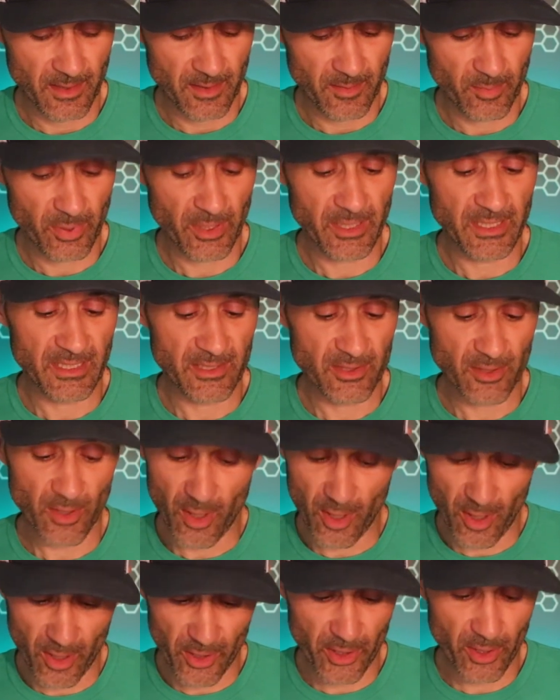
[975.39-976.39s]
Putting is
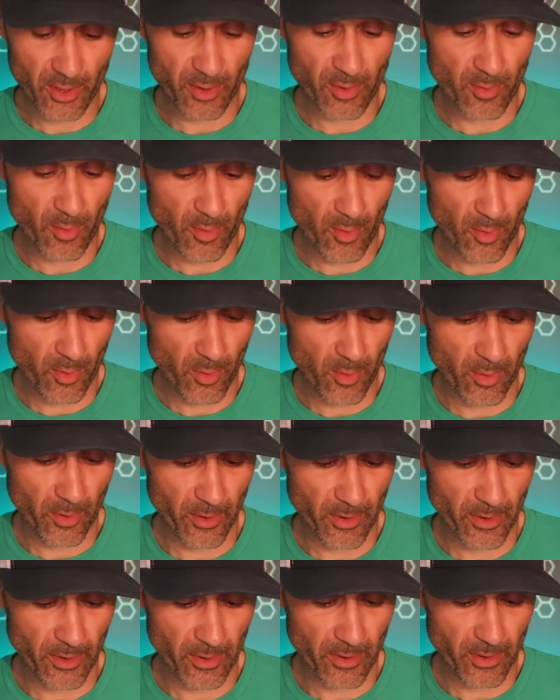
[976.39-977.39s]
auto
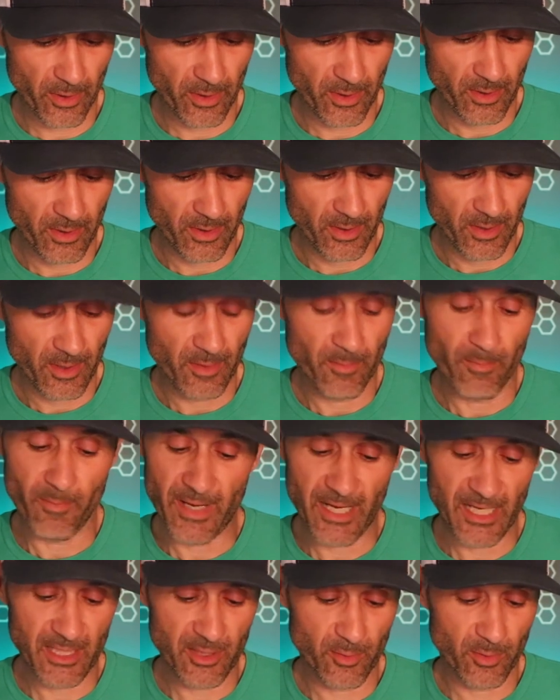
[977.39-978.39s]
or
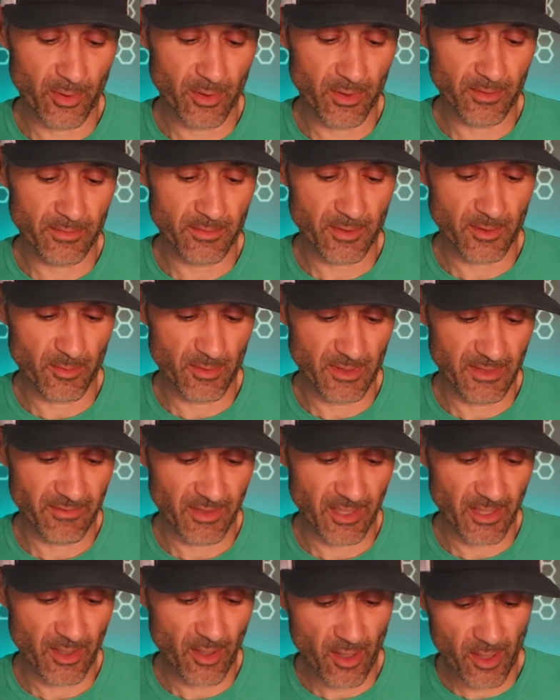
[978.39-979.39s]
manual, so we'll leave
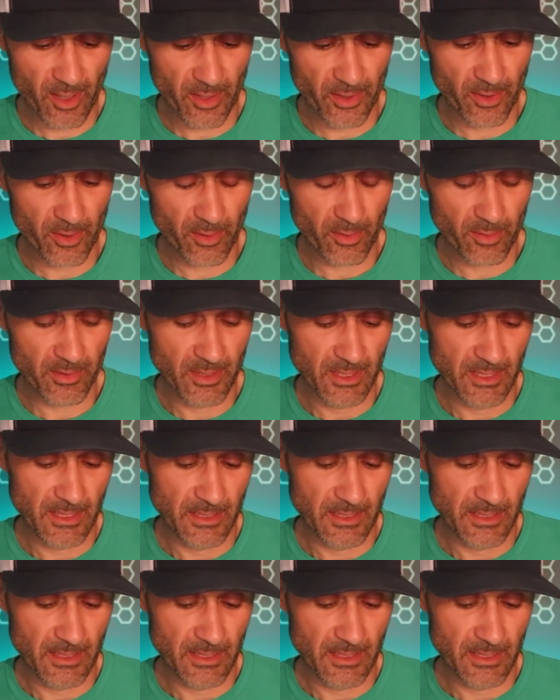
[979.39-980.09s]
it at auto.